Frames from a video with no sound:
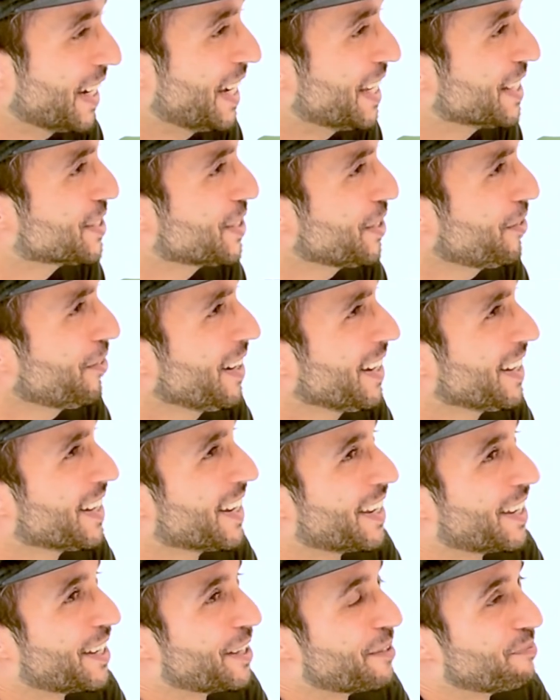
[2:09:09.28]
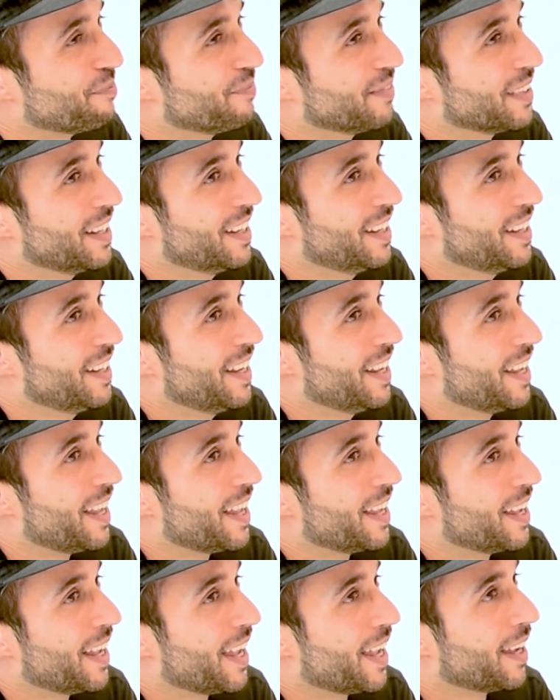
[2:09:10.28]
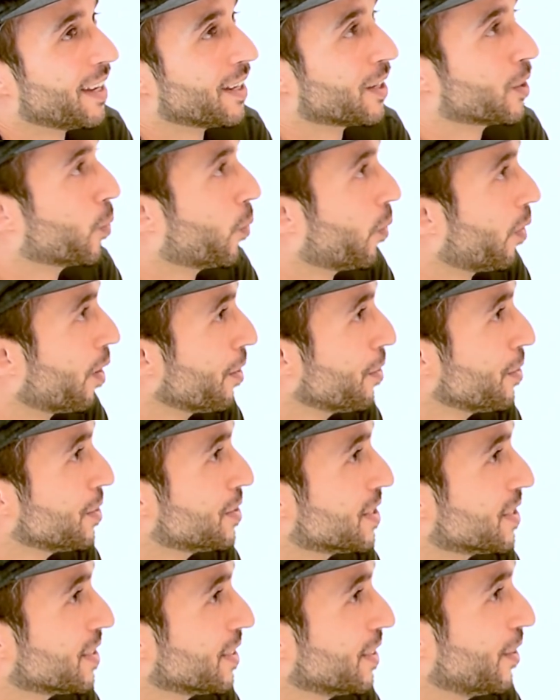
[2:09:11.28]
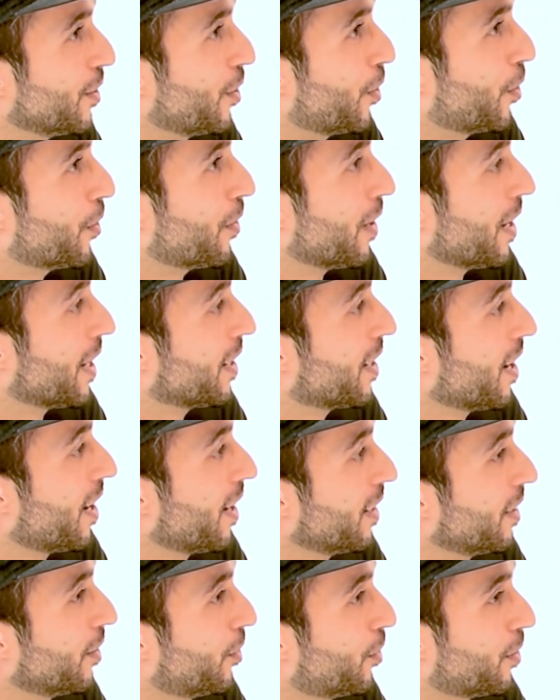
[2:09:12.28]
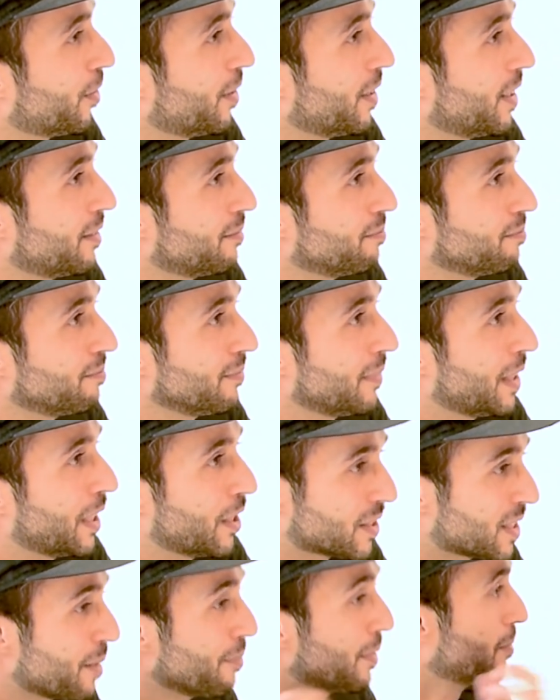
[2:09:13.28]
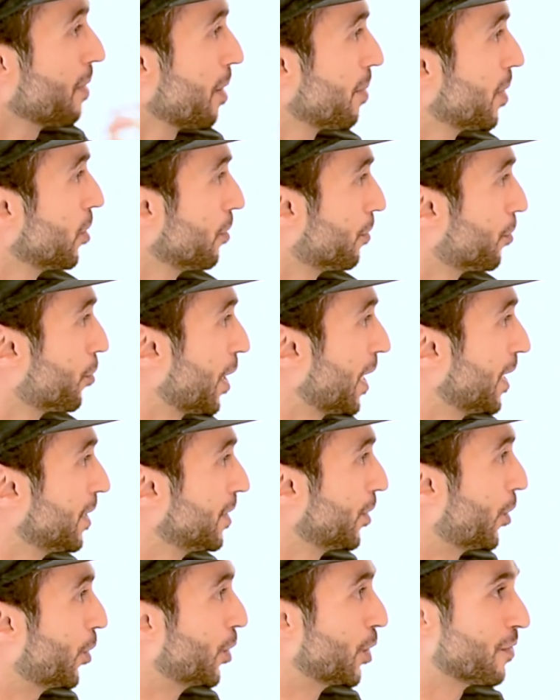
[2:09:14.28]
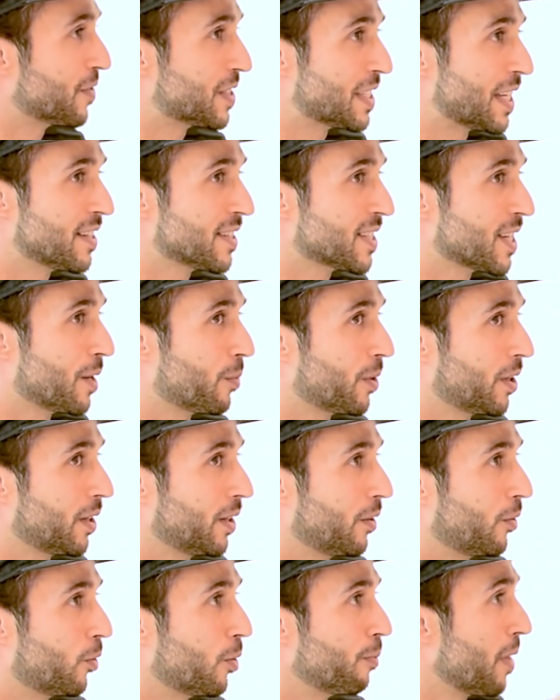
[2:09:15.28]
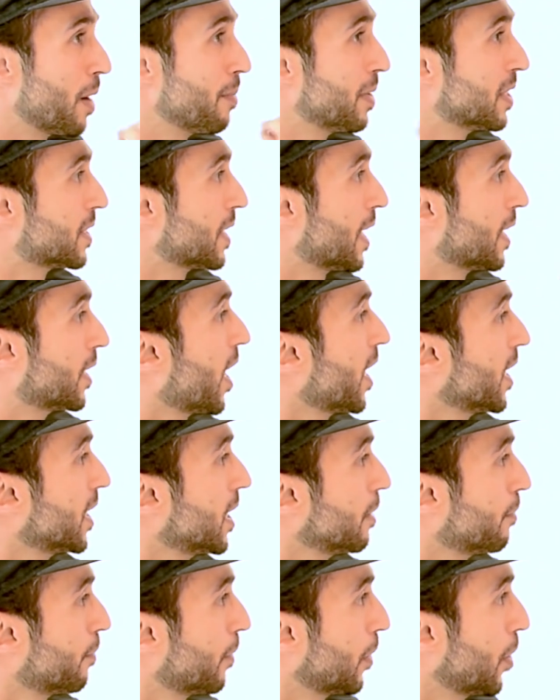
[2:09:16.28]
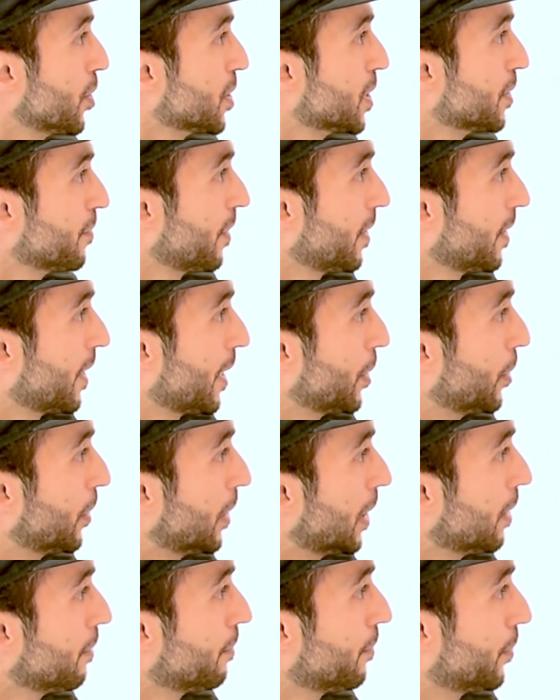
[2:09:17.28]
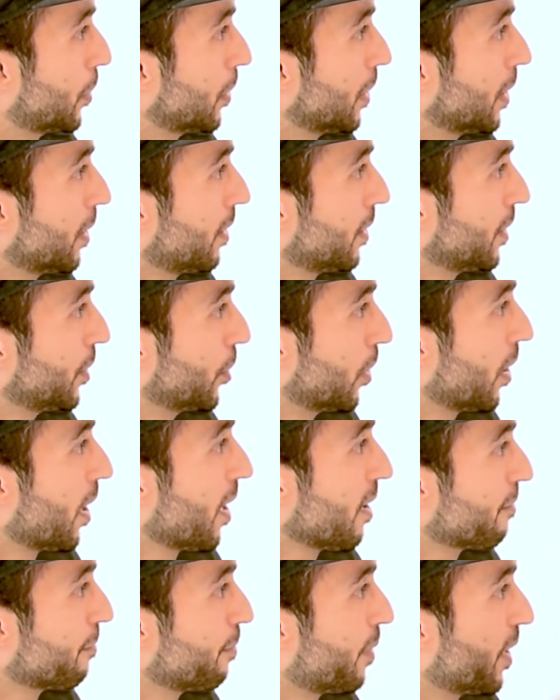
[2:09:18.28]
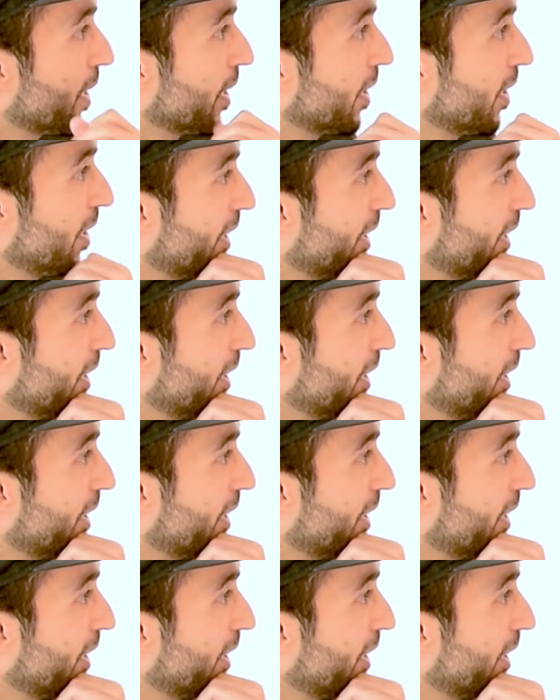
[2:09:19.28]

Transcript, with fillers: Is there a um, a quote or a gu or um, you know, something maybe you've read or you've seen somewhere, or maybe it's a guiding philosophy that you live your your life by?